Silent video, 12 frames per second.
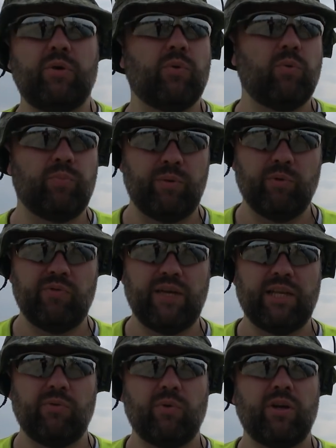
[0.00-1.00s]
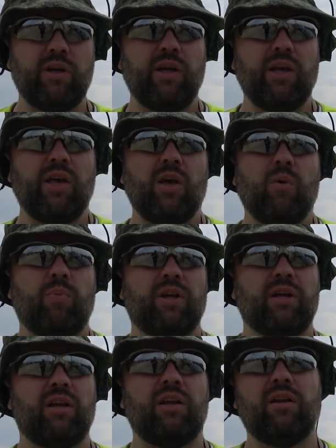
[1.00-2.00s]
We won't be moving anywhere,
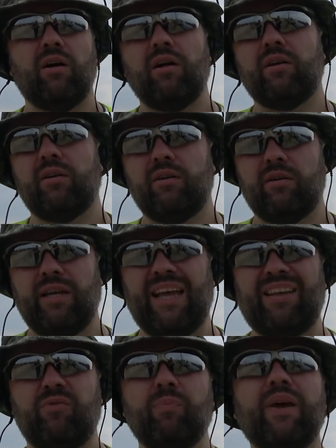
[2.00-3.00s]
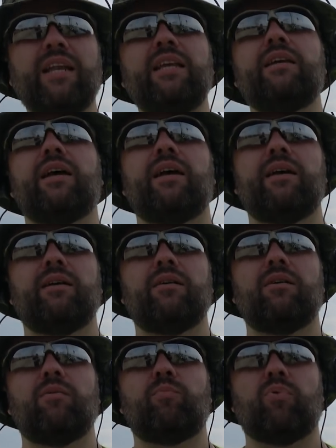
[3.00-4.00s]
but a lot, as many
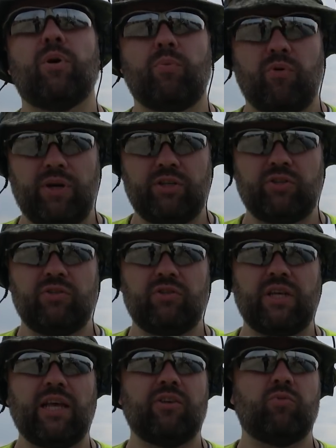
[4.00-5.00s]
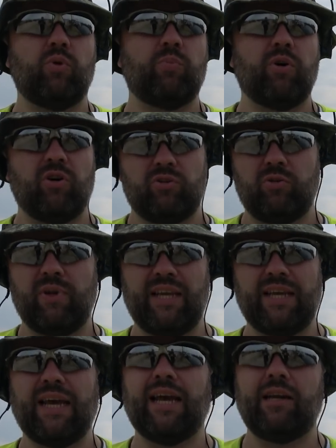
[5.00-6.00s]
preparations as we
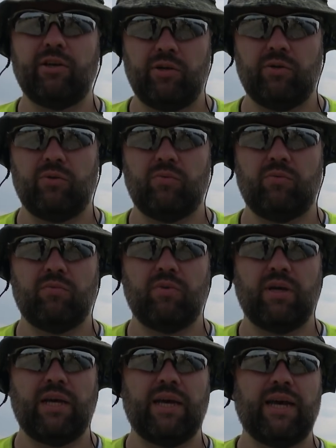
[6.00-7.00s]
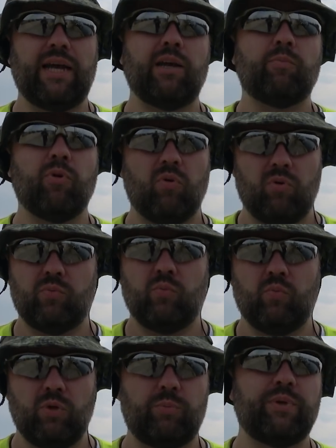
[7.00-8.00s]
possibly can do at port
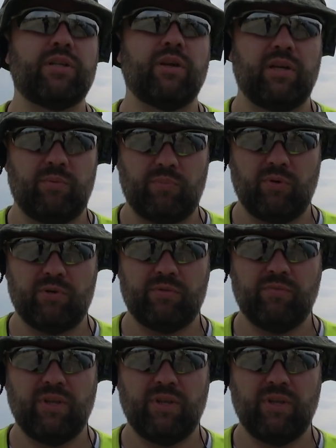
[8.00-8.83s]
will be done at port.